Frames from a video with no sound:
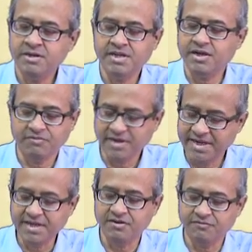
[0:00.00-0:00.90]
DA converter,
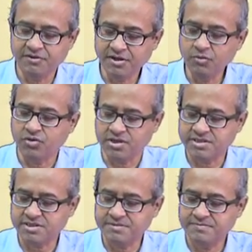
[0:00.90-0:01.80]
AD converter
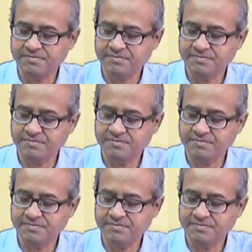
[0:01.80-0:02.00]
works.